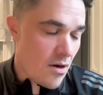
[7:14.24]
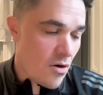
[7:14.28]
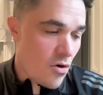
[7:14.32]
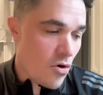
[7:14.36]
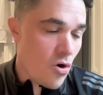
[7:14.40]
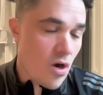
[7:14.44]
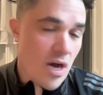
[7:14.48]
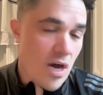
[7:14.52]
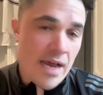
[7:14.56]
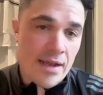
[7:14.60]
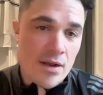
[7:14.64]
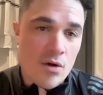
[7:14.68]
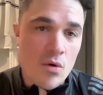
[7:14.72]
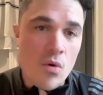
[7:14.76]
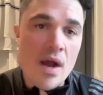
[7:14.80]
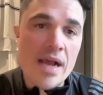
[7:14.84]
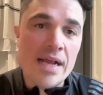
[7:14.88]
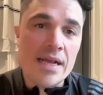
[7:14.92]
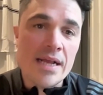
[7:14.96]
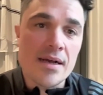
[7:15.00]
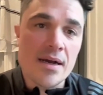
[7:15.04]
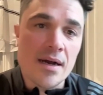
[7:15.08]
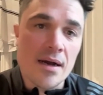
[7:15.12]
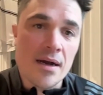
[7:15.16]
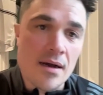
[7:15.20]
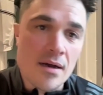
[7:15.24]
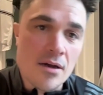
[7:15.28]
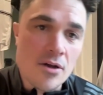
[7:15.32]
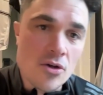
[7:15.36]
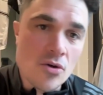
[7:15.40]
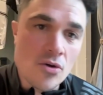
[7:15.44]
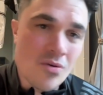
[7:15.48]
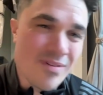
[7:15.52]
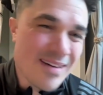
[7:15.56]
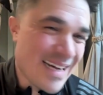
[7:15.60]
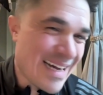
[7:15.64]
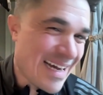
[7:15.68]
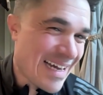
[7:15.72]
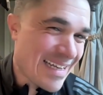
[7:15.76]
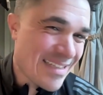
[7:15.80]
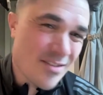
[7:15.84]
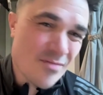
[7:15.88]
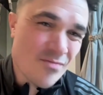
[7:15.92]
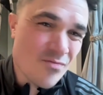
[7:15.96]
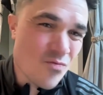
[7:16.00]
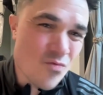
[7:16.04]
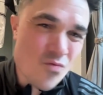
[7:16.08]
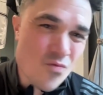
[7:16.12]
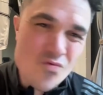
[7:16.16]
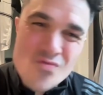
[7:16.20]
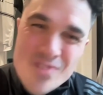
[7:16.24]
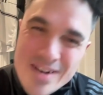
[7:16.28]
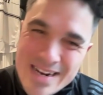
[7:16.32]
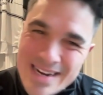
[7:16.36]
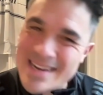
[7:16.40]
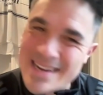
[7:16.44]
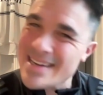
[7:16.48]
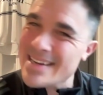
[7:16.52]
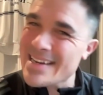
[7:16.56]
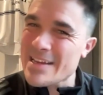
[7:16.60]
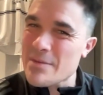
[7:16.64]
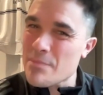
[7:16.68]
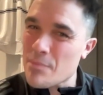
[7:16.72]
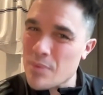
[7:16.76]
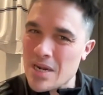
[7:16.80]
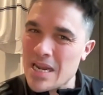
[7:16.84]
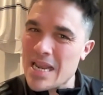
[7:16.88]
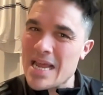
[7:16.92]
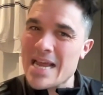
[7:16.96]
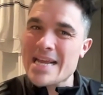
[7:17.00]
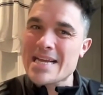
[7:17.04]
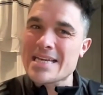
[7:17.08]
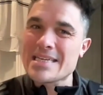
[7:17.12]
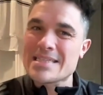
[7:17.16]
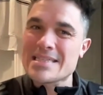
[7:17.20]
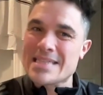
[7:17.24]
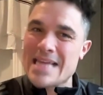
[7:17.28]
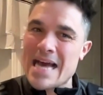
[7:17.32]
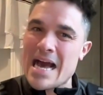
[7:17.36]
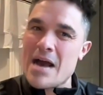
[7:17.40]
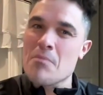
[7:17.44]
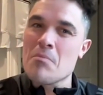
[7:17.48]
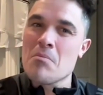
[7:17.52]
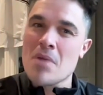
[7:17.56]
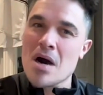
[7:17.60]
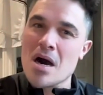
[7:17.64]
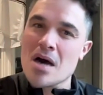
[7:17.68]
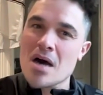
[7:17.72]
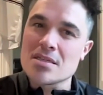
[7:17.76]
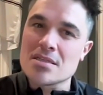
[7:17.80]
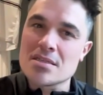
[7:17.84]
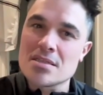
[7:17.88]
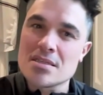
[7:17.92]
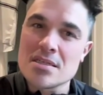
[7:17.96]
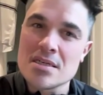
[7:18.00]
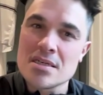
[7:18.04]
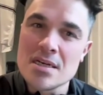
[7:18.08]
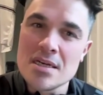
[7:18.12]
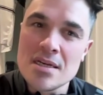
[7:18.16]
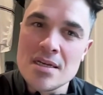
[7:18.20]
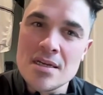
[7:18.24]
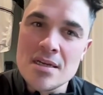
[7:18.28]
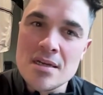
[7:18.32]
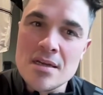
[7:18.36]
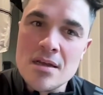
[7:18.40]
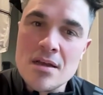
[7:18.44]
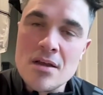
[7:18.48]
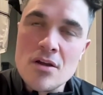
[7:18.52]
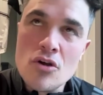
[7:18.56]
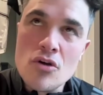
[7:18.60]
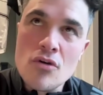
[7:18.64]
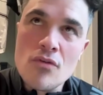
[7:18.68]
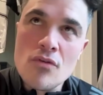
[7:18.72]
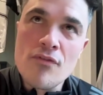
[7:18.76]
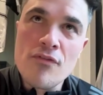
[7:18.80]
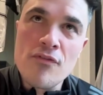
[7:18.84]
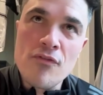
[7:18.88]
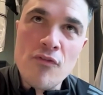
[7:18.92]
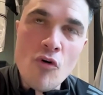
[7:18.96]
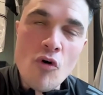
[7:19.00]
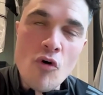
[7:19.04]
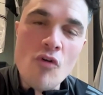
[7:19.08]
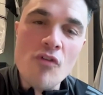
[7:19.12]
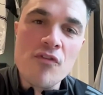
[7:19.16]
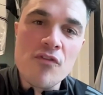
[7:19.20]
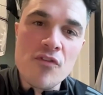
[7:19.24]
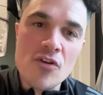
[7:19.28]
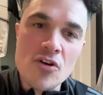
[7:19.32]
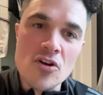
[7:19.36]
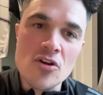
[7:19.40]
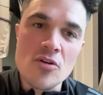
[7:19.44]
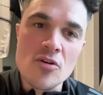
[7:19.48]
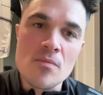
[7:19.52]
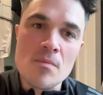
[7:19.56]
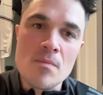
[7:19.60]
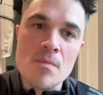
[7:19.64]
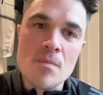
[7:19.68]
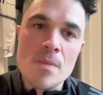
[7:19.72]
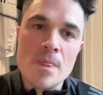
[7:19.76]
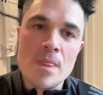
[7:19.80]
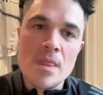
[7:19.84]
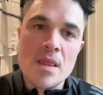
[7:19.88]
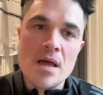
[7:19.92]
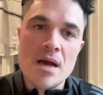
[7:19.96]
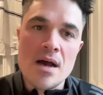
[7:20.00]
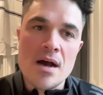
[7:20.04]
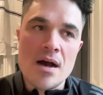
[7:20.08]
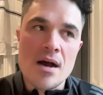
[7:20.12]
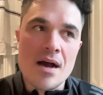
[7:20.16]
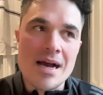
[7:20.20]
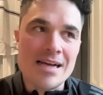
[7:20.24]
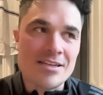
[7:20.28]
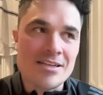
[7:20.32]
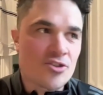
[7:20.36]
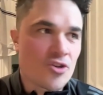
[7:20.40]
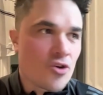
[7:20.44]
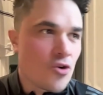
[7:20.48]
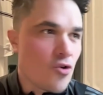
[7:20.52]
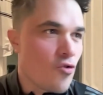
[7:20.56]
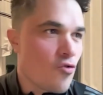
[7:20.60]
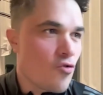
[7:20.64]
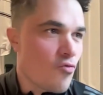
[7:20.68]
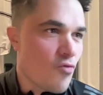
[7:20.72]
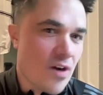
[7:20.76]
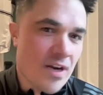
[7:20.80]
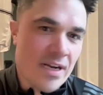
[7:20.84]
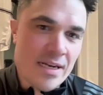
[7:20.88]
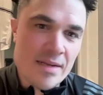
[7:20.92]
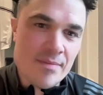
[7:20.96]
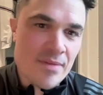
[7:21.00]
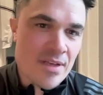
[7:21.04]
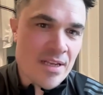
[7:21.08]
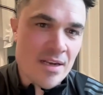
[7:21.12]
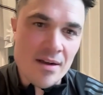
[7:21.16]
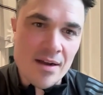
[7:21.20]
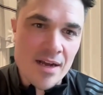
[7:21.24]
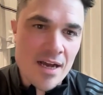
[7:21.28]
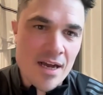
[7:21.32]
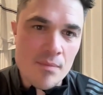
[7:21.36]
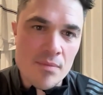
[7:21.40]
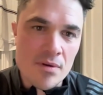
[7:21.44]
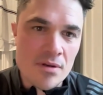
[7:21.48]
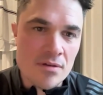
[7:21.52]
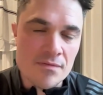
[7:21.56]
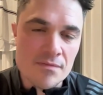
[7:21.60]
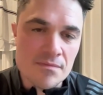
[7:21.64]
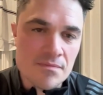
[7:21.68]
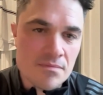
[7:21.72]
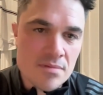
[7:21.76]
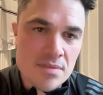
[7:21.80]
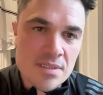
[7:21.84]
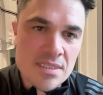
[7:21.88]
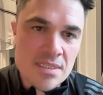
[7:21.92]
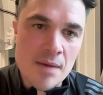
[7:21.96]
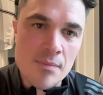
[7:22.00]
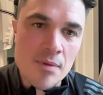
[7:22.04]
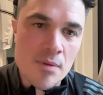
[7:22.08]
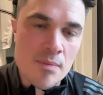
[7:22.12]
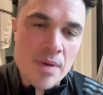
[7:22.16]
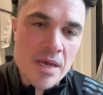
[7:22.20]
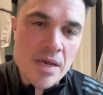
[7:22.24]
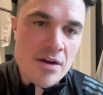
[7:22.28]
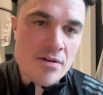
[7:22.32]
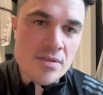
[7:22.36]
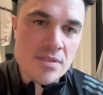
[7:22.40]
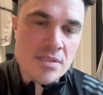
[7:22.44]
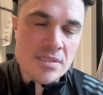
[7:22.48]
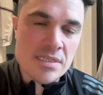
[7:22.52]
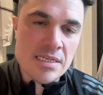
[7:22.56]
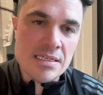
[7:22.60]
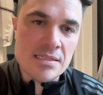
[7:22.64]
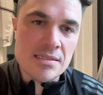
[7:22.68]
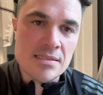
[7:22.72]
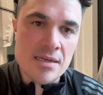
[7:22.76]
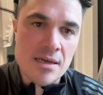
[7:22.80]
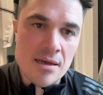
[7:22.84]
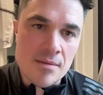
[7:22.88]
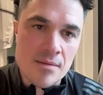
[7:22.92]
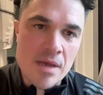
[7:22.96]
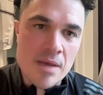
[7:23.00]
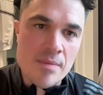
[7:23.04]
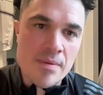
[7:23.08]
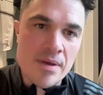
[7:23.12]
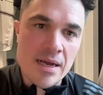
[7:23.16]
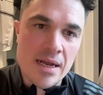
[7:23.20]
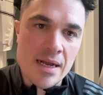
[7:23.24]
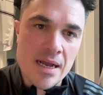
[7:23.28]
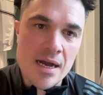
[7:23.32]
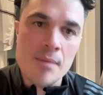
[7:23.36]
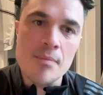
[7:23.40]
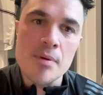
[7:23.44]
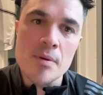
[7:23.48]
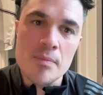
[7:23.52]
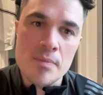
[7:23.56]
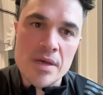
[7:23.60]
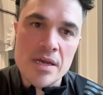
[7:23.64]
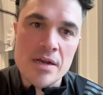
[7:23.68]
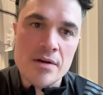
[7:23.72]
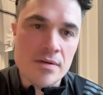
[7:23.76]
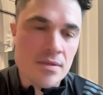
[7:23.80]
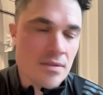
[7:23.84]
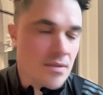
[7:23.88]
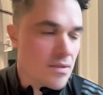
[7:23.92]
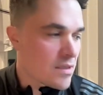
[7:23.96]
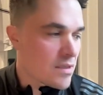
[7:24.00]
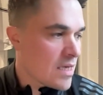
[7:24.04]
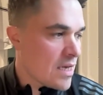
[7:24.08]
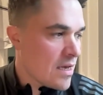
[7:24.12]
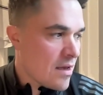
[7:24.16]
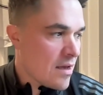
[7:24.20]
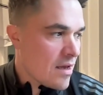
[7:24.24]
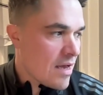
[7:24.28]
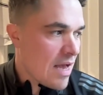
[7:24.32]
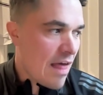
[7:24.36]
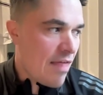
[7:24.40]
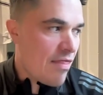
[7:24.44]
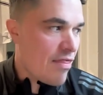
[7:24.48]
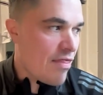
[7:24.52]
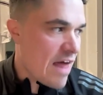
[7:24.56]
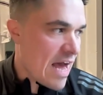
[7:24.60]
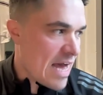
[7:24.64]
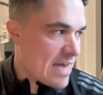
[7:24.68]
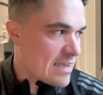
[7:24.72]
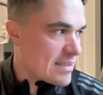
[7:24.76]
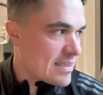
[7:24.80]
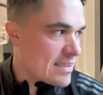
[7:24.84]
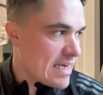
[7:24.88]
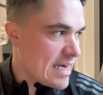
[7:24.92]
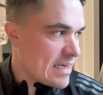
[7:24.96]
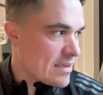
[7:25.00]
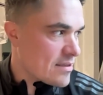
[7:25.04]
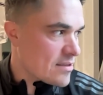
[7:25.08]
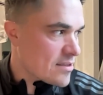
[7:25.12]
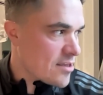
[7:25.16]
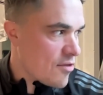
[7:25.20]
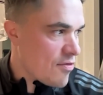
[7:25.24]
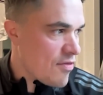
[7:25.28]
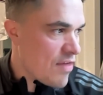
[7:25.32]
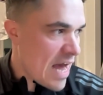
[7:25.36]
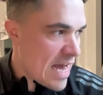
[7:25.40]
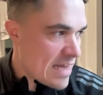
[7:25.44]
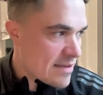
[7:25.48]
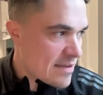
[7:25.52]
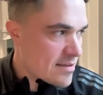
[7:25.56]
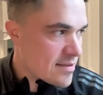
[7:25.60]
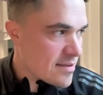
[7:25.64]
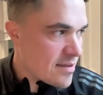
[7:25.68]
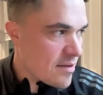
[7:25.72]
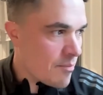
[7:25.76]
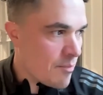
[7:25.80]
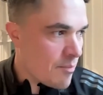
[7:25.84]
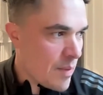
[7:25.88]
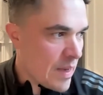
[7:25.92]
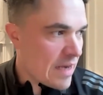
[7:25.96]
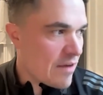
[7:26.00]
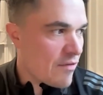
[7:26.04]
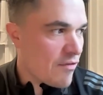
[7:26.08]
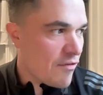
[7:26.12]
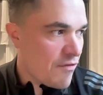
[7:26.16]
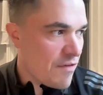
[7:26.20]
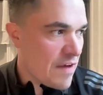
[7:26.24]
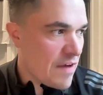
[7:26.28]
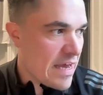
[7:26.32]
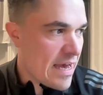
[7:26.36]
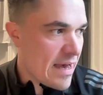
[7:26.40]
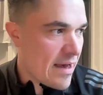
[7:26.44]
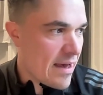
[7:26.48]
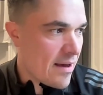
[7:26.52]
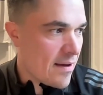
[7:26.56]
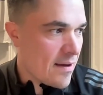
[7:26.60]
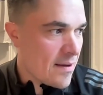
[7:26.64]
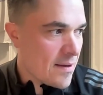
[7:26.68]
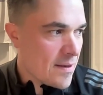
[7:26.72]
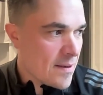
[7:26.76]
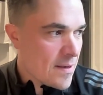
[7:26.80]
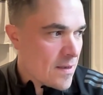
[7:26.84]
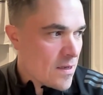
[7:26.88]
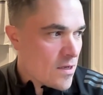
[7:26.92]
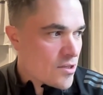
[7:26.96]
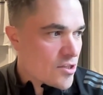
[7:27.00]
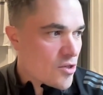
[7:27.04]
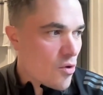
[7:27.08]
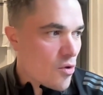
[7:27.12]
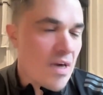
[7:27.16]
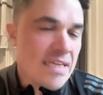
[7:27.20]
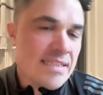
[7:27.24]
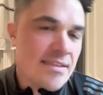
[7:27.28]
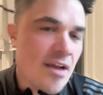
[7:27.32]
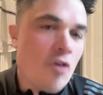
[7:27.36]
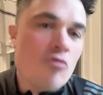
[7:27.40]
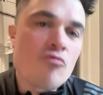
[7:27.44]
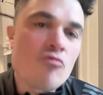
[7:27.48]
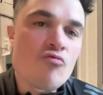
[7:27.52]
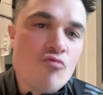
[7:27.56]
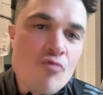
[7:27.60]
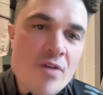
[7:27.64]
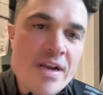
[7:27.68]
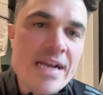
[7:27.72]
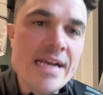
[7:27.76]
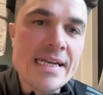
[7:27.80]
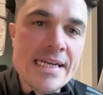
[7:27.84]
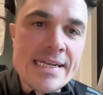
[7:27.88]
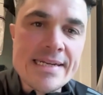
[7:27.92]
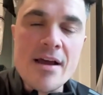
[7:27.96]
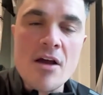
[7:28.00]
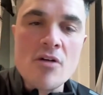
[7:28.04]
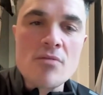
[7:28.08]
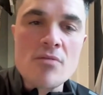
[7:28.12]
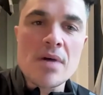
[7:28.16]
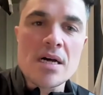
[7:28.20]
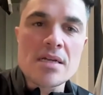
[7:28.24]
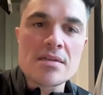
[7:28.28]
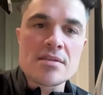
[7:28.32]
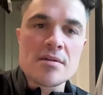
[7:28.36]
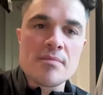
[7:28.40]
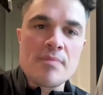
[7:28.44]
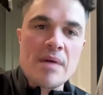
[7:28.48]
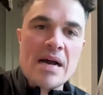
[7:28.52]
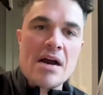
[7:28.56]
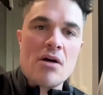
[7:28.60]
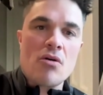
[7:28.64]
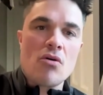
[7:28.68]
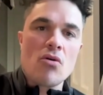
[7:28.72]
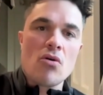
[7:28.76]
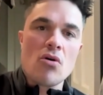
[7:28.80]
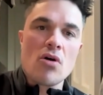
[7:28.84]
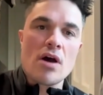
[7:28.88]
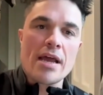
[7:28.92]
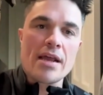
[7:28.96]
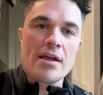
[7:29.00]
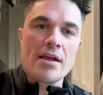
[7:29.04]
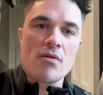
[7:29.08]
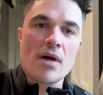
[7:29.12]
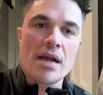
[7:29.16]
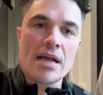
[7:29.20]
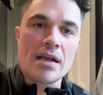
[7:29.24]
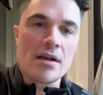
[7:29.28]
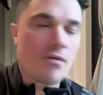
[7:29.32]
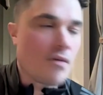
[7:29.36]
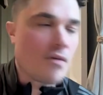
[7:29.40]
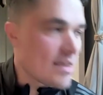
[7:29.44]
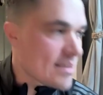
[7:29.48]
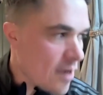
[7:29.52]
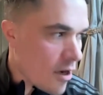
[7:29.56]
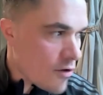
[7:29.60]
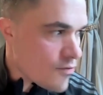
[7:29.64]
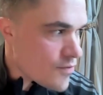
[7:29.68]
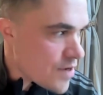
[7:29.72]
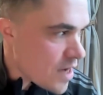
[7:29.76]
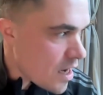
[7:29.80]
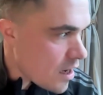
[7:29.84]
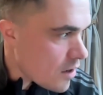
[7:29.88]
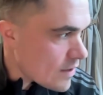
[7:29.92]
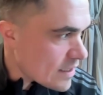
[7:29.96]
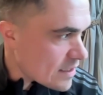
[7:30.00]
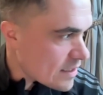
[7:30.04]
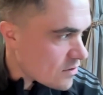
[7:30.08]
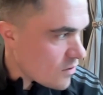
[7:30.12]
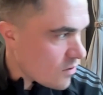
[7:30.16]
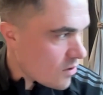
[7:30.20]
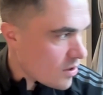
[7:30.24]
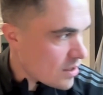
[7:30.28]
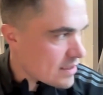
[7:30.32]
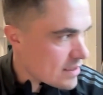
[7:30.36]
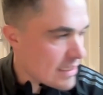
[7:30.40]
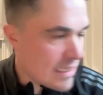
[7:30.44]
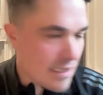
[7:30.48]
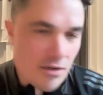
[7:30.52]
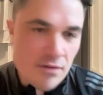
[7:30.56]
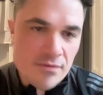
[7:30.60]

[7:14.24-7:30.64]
Jorge Cuenca, who hasn't really played that much for Fulham at all, really. A couple of sub appearances, maybe a cup appearance, and that's it. So that's the big fear. So I don't really know much about Jorge Cuenca. I don't know his quality.